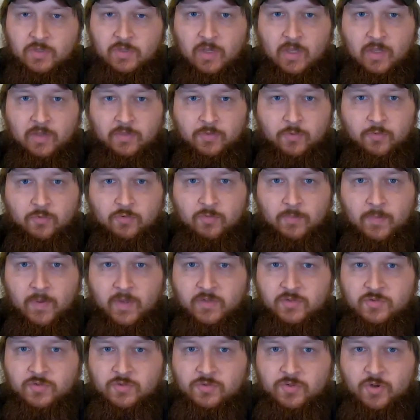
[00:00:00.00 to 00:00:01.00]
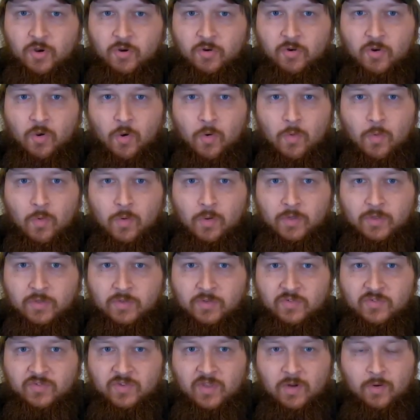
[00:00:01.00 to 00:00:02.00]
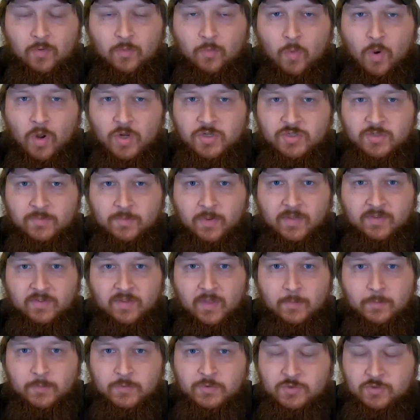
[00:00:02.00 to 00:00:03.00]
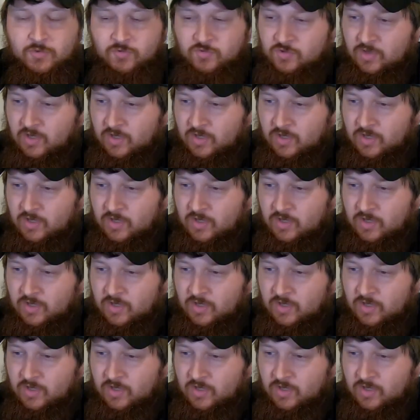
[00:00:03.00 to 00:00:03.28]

and I threw some extra charcoal on, and instead of watching my temperatures,